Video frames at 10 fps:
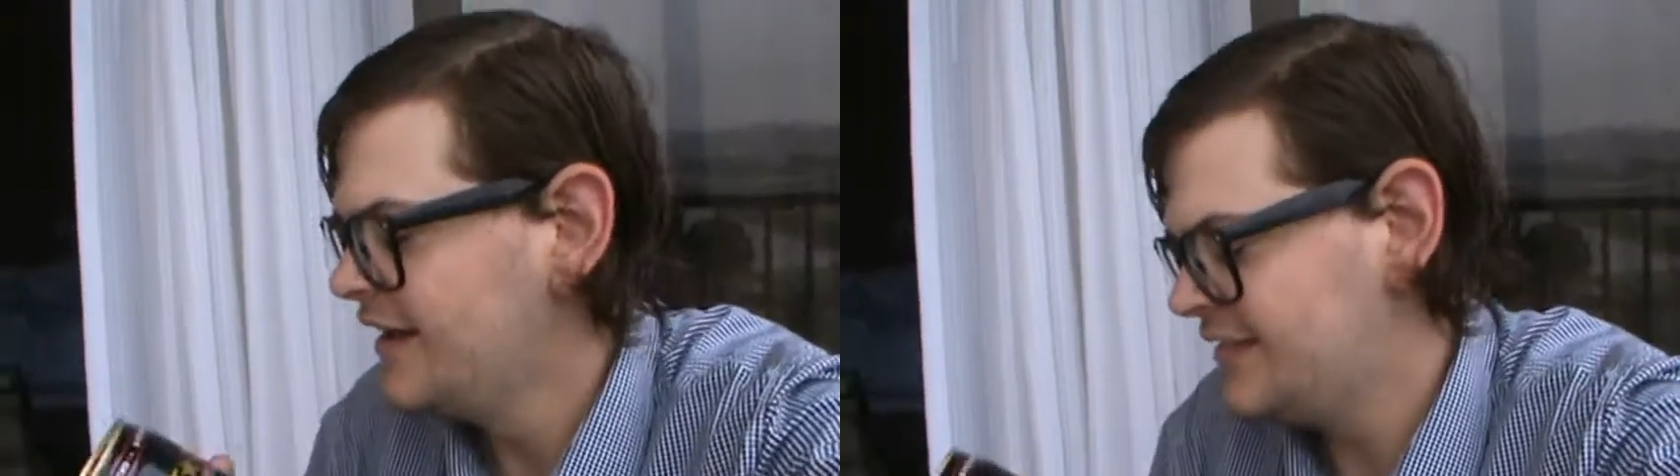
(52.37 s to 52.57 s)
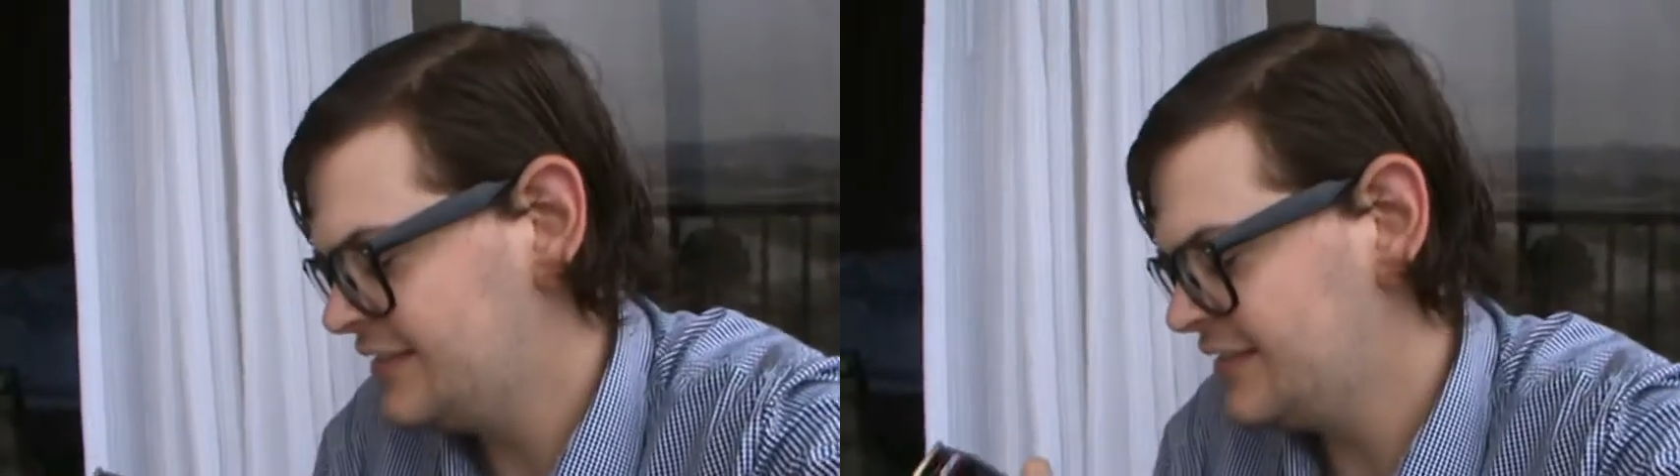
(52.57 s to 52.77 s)

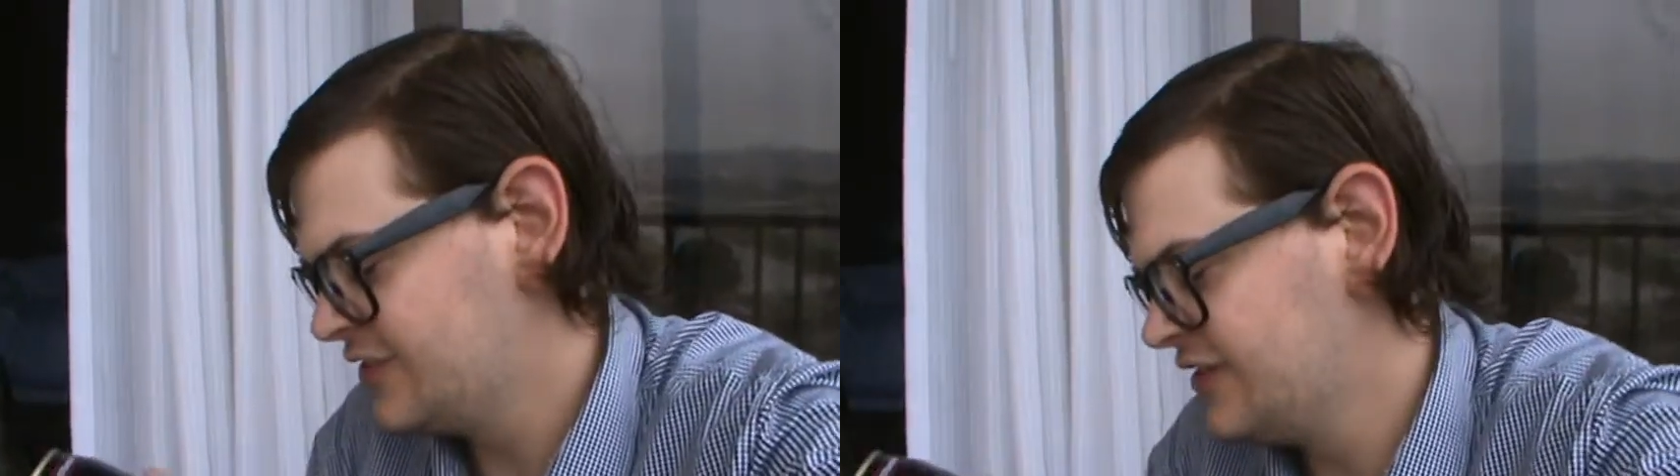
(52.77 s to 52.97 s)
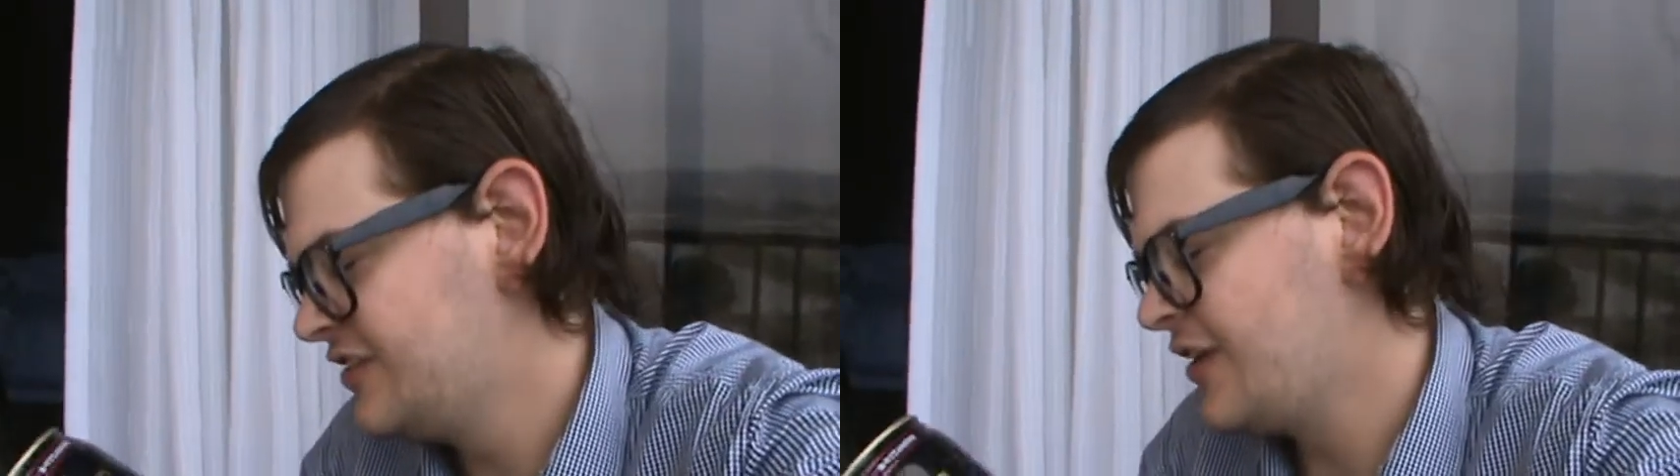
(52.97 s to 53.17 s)
It says
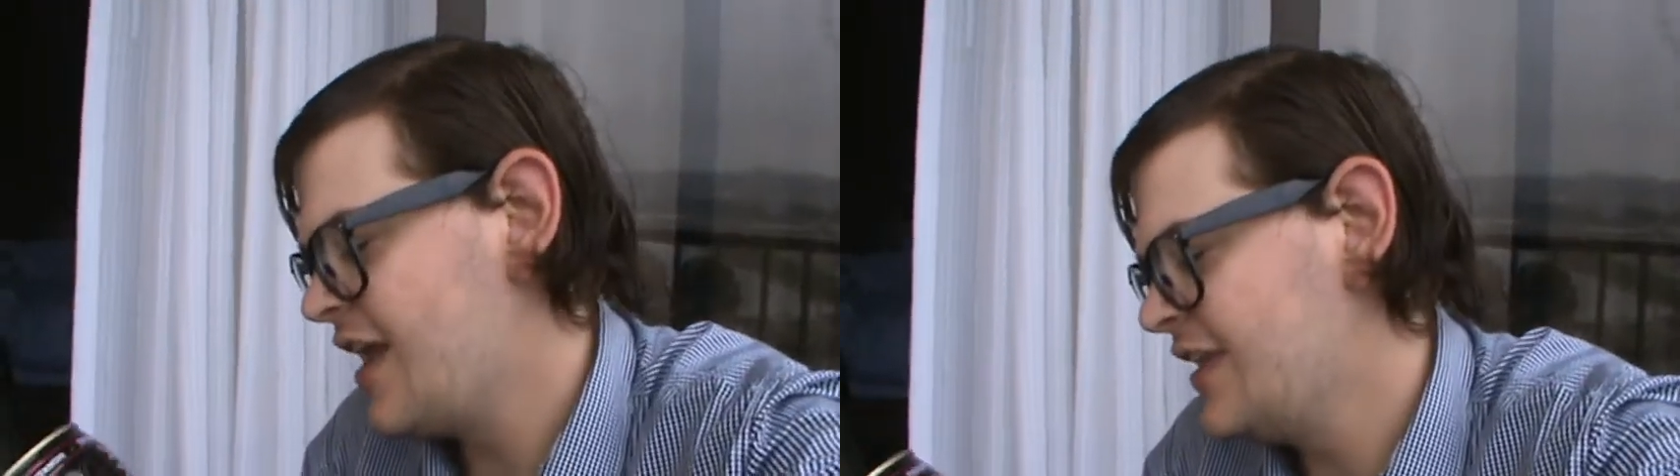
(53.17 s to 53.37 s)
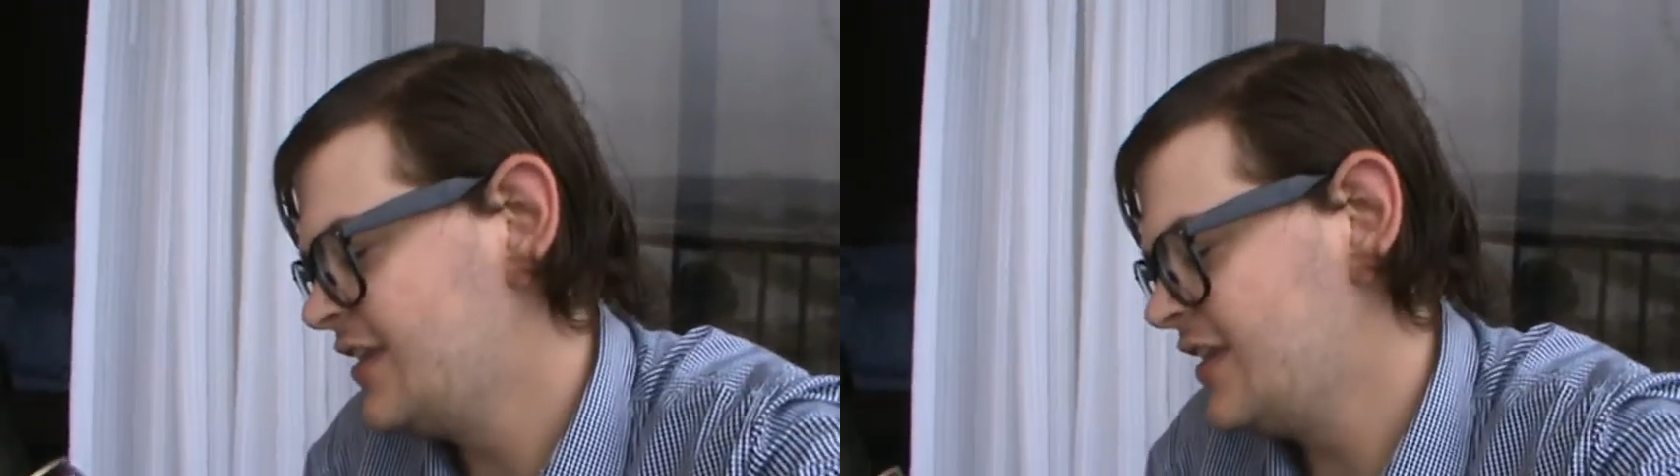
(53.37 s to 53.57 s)
on the
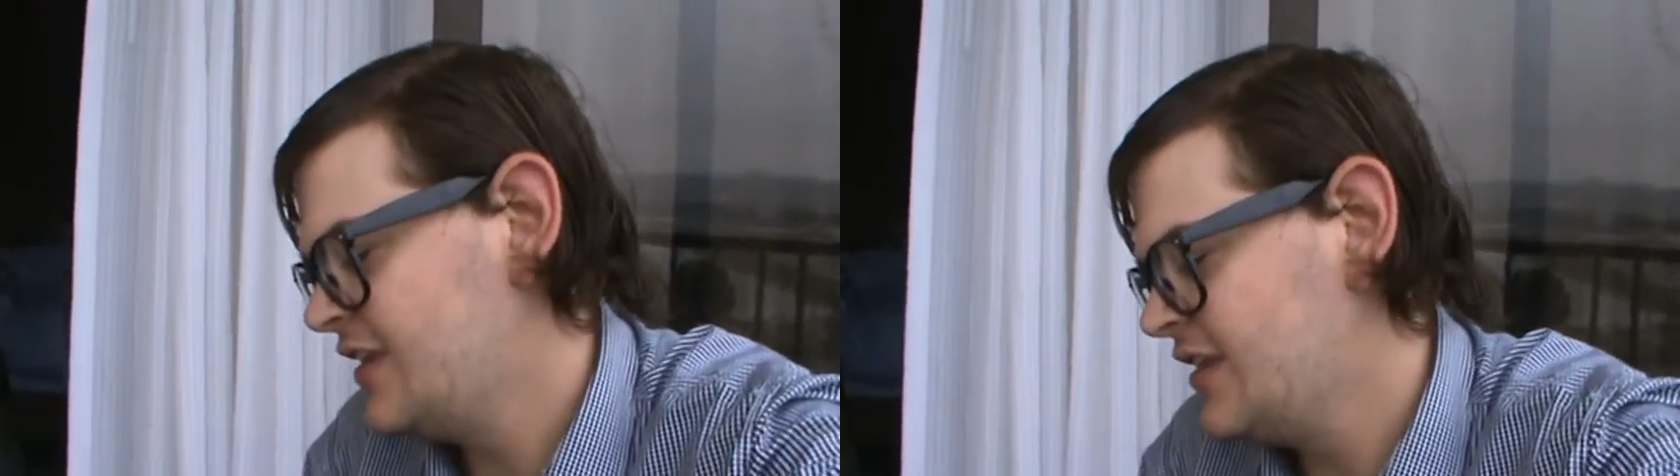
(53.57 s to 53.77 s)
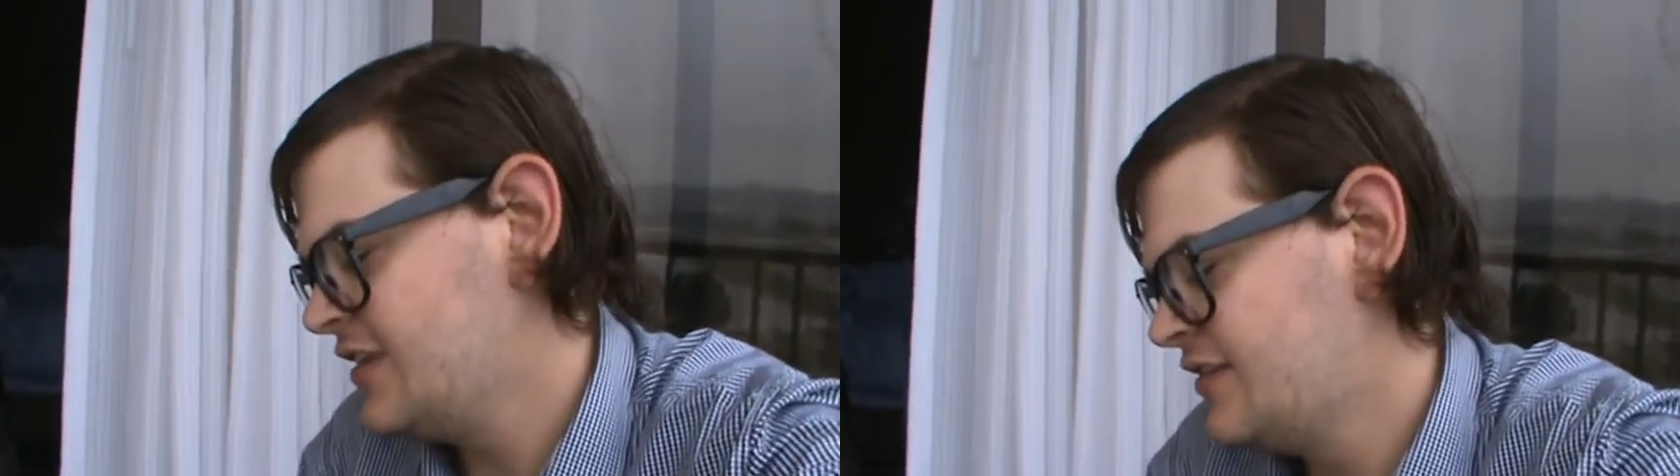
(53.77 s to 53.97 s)
side that
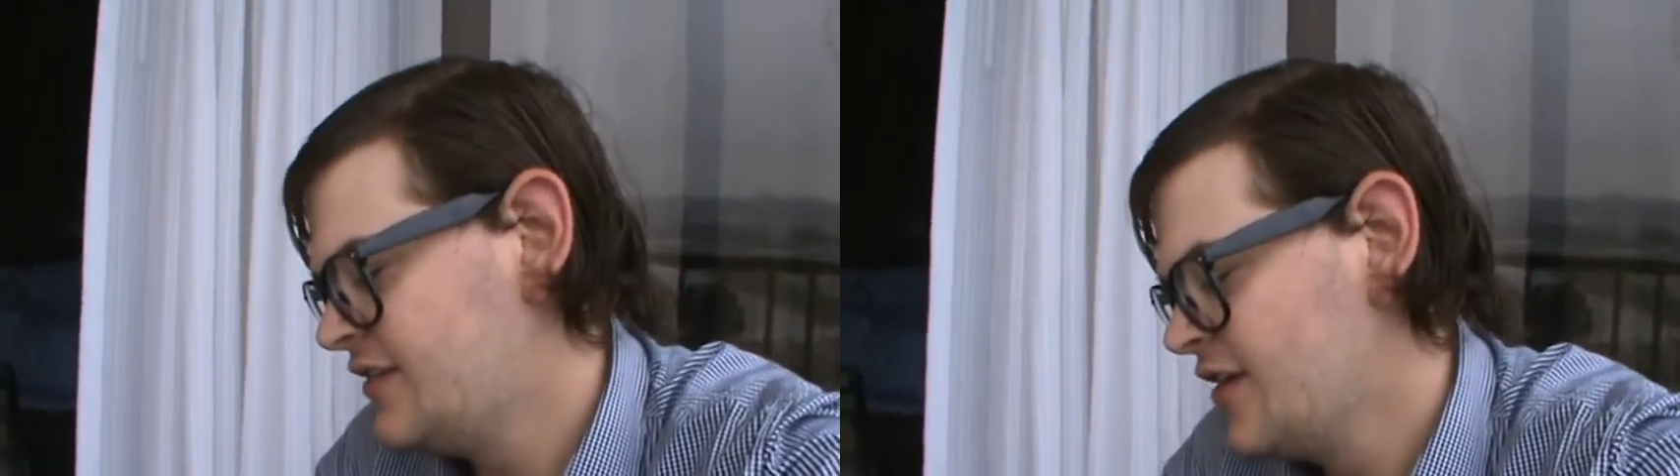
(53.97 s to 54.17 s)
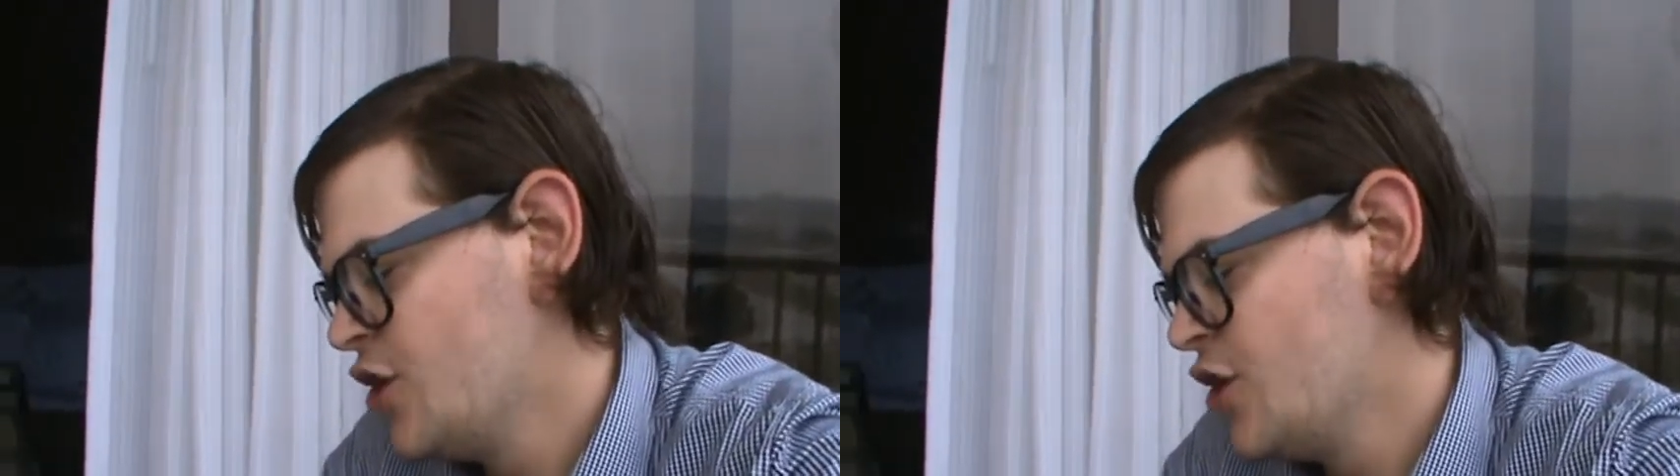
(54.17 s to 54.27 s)
it is